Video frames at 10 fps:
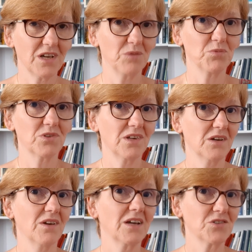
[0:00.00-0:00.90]
gut
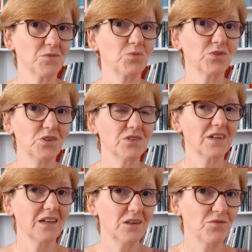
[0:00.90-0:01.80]
bacteria actually produce
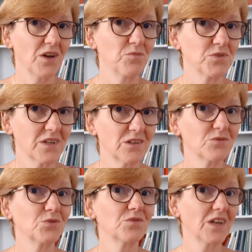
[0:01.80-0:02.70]
95% of
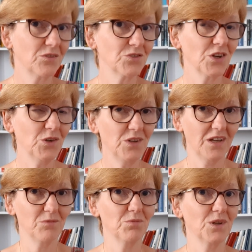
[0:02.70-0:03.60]

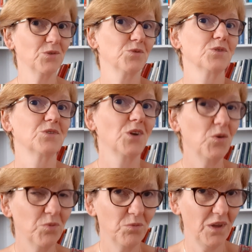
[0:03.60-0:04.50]
serotonin, but also
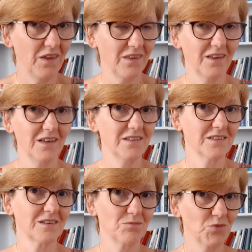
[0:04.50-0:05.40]
dopamine
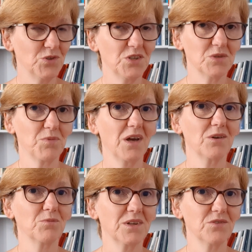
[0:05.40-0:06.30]
is produced by our
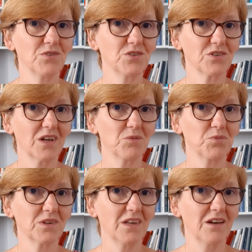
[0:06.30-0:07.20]
beneficial gut
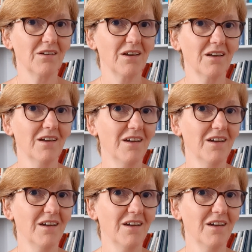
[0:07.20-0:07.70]
bacteria.